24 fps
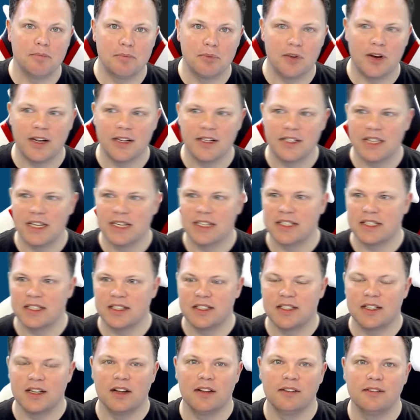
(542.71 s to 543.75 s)
process
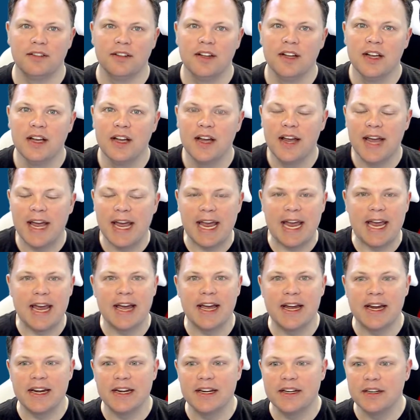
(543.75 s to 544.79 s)
itself.
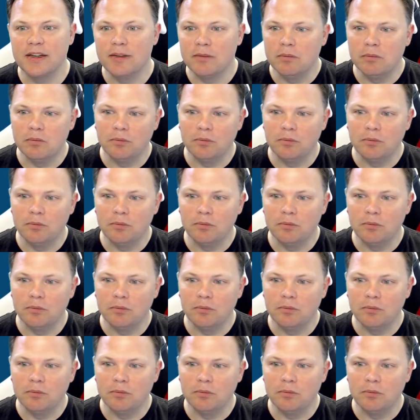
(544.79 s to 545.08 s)
And